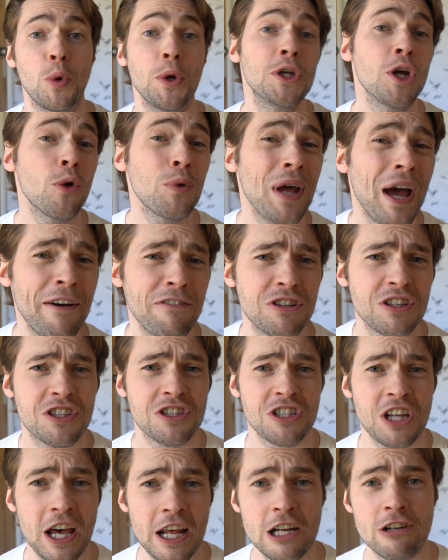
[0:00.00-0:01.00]
we don't have to
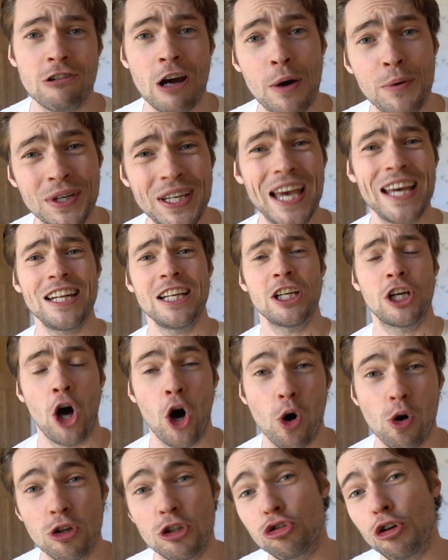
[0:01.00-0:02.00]
stand around getting
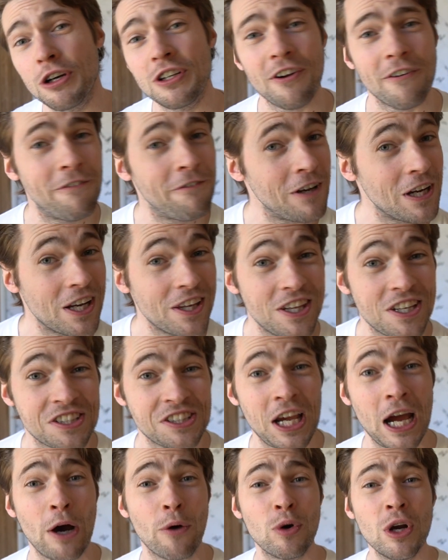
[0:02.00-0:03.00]
cold trying to figure
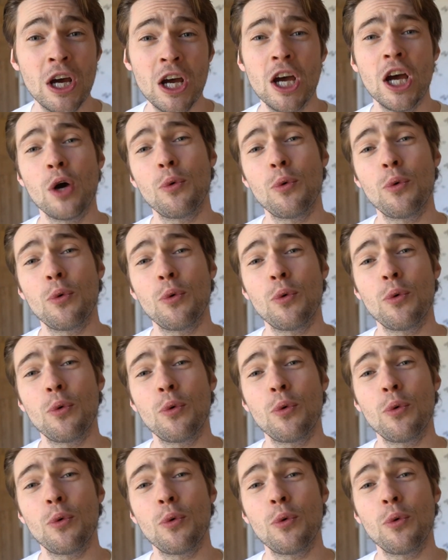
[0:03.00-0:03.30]
this out.